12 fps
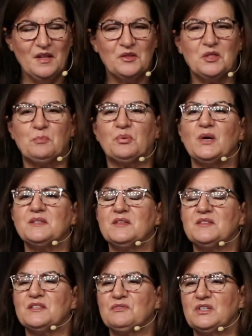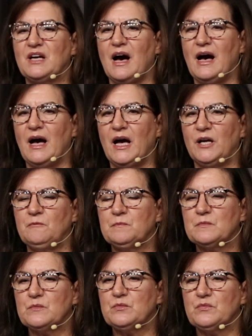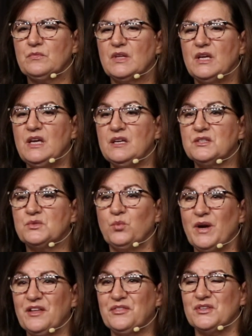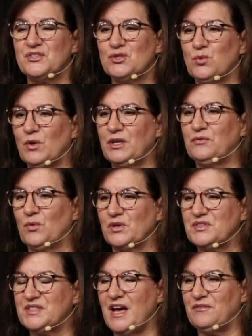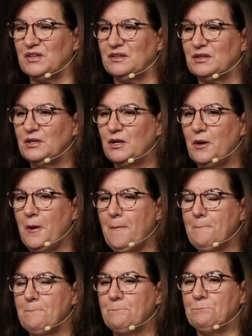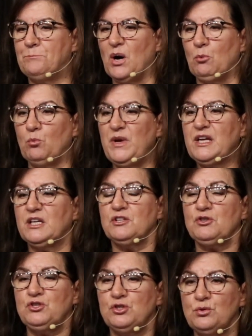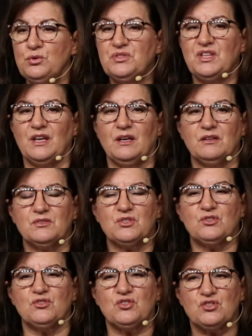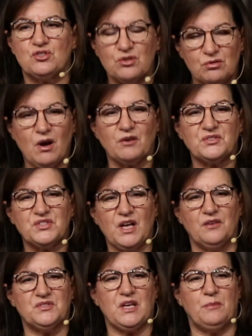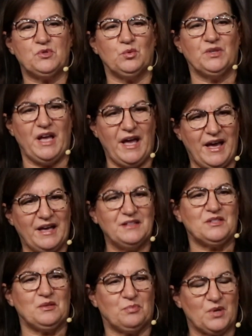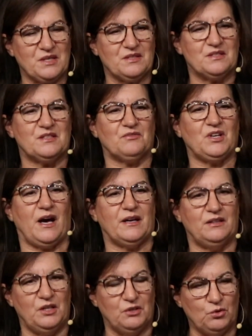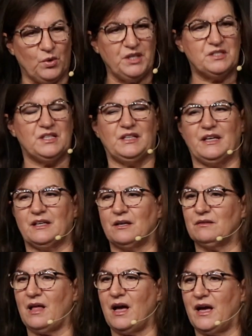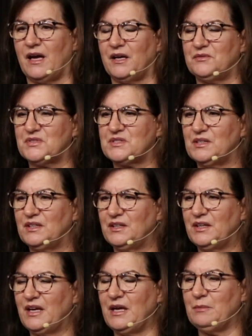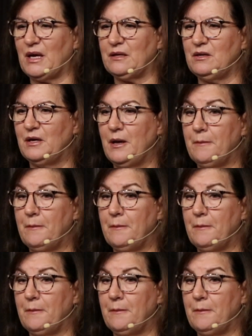The presence of God is with us 24/7. But we can do things to stir ourselves up to enhance the presence of God and the anointing in our lives. Amen?